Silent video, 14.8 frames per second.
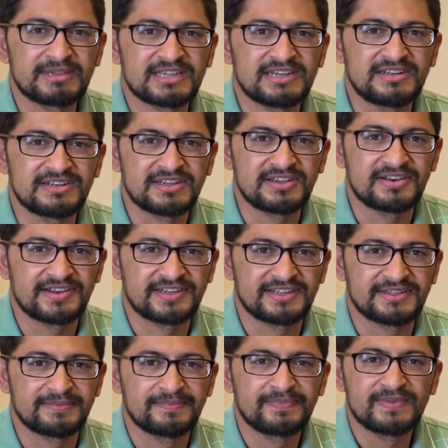integrity.
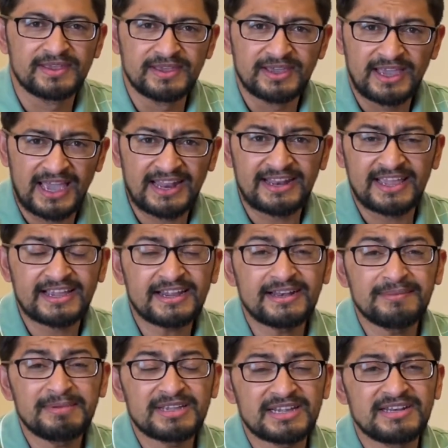And
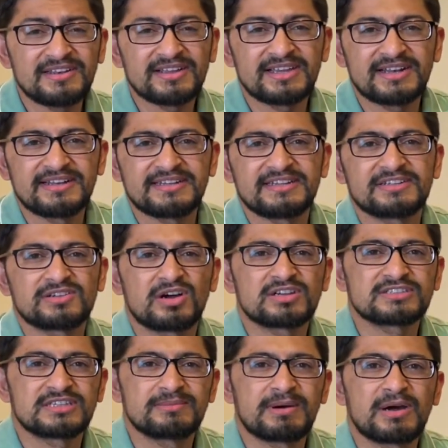academic integrity
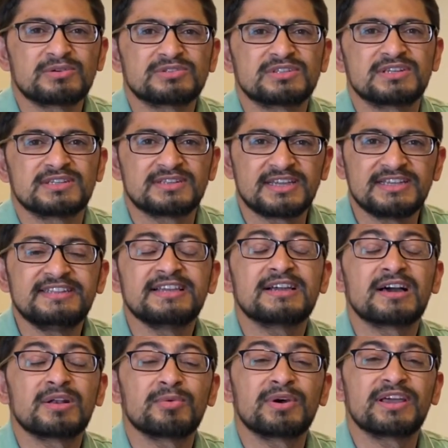talks about the
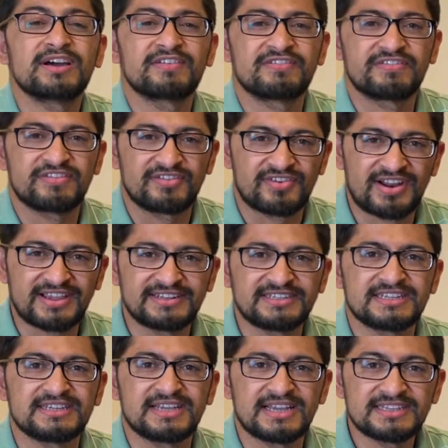ethical way of
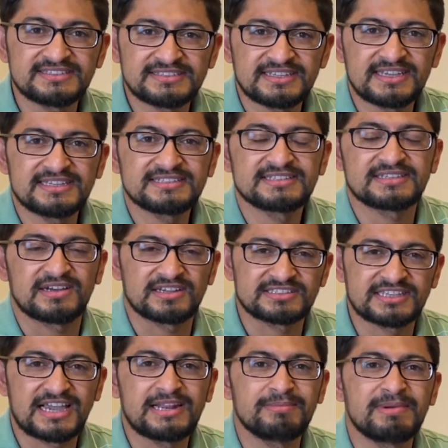writing essays,
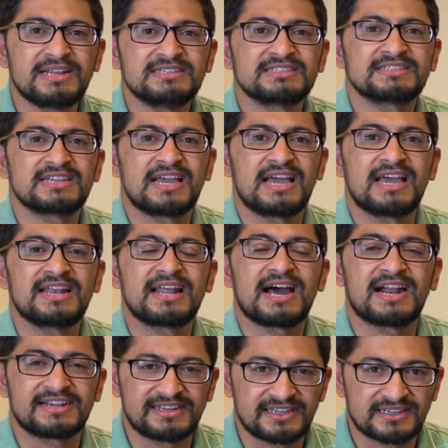assignments and
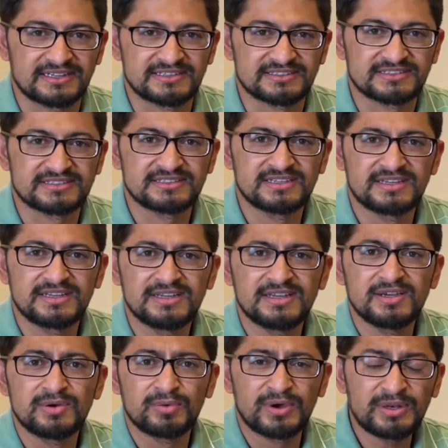articles.
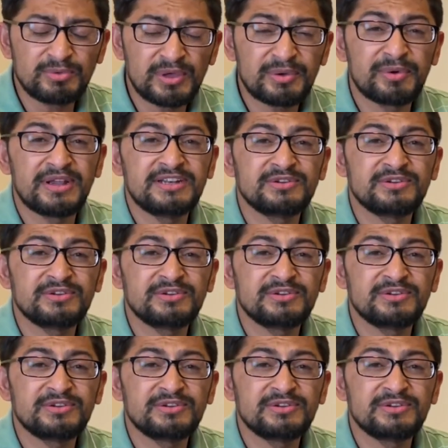When we went to